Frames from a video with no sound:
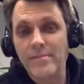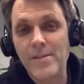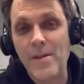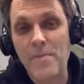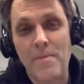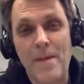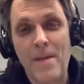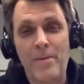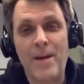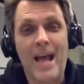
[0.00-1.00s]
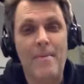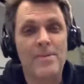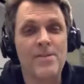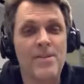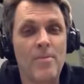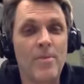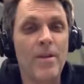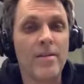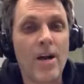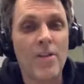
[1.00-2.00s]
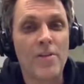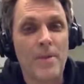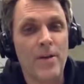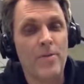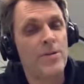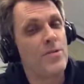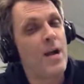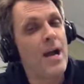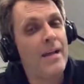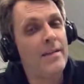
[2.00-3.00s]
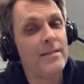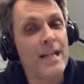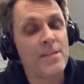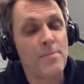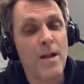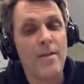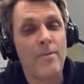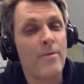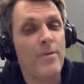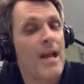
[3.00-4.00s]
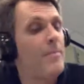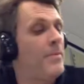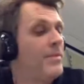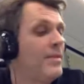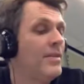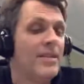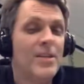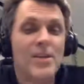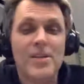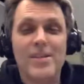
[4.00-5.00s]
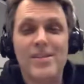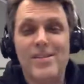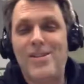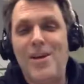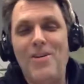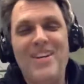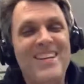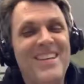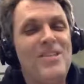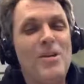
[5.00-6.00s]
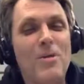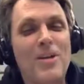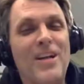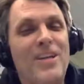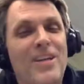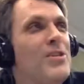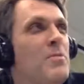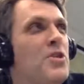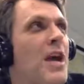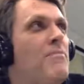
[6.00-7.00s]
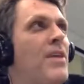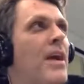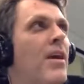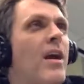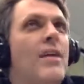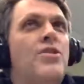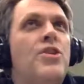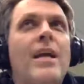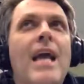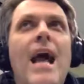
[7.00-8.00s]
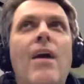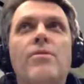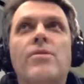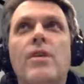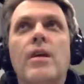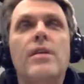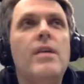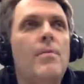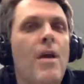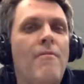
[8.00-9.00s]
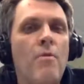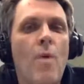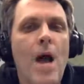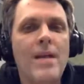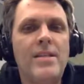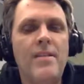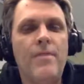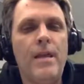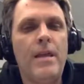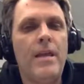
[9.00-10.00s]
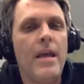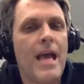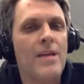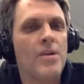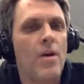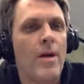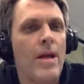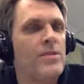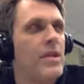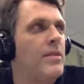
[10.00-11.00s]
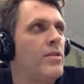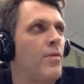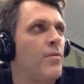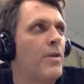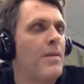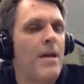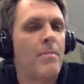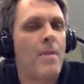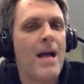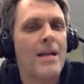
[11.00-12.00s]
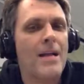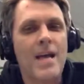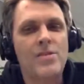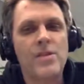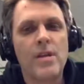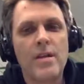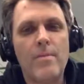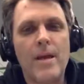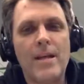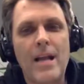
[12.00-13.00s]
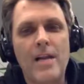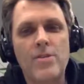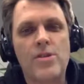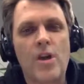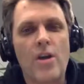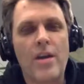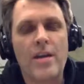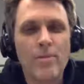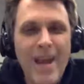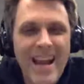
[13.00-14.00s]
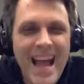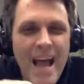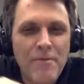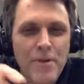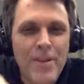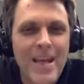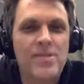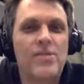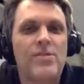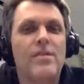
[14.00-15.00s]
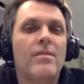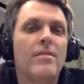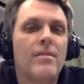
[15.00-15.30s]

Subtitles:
I don't know, something bad would happen somewhere. All the beer would dry. That's probably what would happen. So we're going to close up shop there. Check out WFNY TV as always. And don't forget about our podcast. Mike and I are starting right after this.